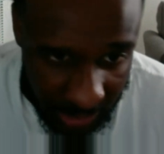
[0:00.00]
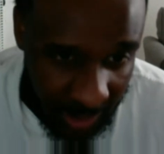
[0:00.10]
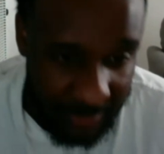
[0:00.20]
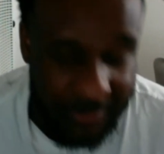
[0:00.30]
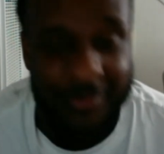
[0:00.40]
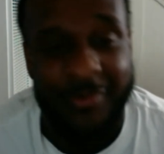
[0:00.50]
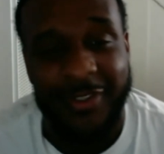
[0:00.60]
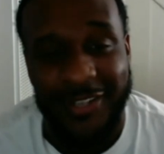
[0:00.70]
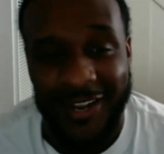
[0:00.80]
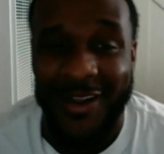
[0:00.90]
up.
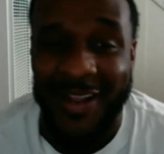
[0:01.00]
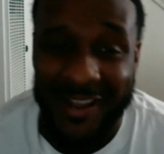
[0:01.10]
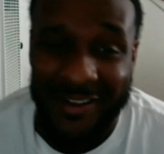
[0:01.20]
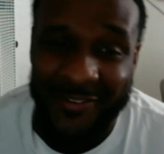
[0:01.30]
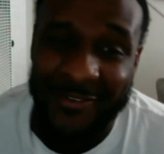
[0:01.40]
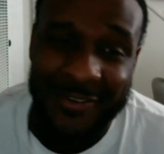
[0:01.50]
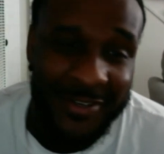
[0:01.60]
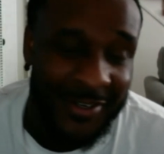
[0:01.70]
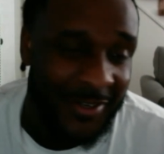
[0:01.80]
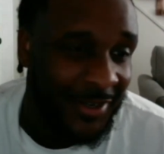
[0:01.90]
Now I have
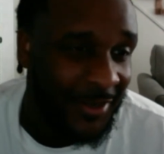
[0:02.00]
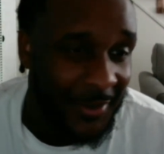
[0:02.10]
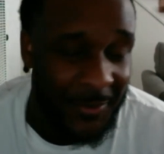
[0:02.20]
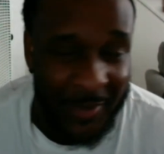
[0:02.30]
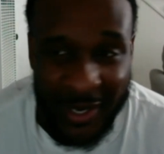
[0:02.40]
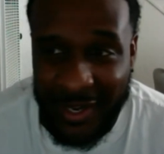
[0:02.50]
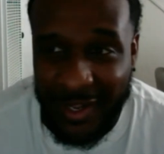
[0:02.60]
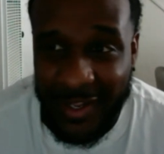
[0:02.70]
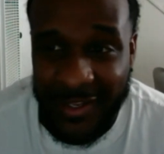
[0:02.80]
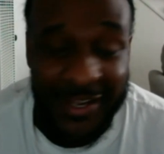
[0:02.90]

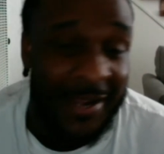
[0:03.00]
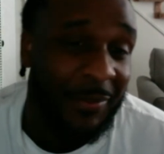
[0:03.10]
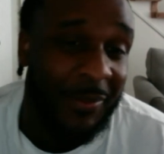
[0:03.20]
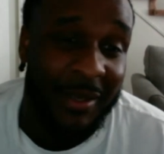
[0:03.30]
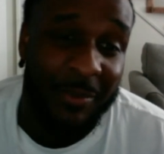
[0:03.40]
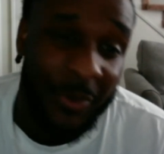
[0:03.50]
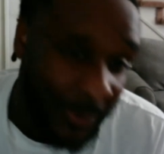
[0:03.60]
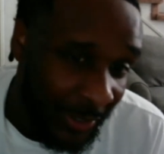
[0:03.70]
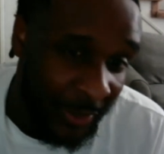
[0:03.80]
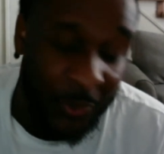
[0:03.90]
my game plan prepared,